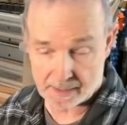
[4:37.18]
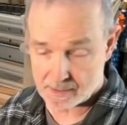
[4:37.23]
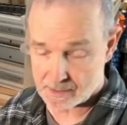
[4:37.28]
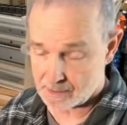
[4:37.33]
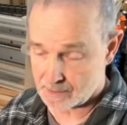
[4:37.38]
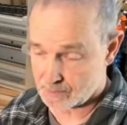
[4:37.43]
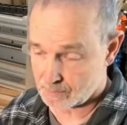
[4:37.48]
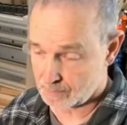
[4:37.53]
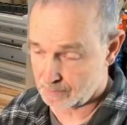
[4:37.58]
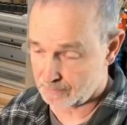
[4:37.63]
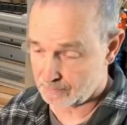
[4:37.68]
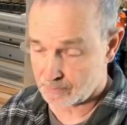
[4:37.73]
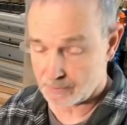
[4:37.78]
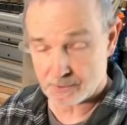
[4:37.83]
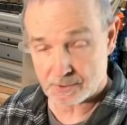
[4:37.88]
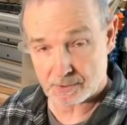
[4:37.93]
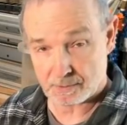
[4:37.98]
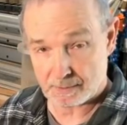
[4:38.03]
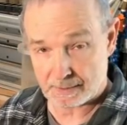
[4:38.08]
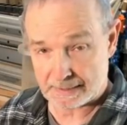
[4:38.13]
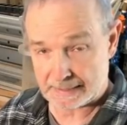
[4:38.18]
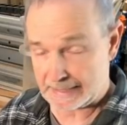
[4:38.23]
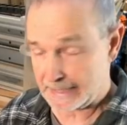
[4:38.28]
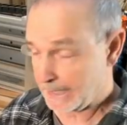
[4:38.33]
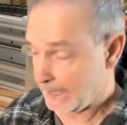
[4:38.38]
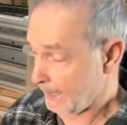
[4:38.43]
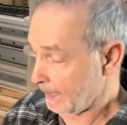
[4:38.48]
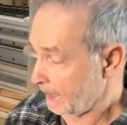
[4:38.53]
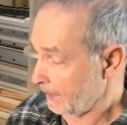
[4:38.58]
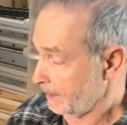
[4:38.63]
as it's referred to in
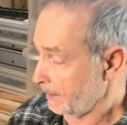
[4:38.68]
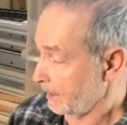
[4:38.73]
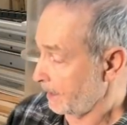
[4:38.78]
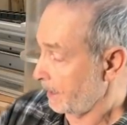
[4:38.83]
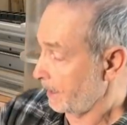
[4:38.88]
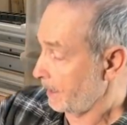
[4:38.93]
CAD,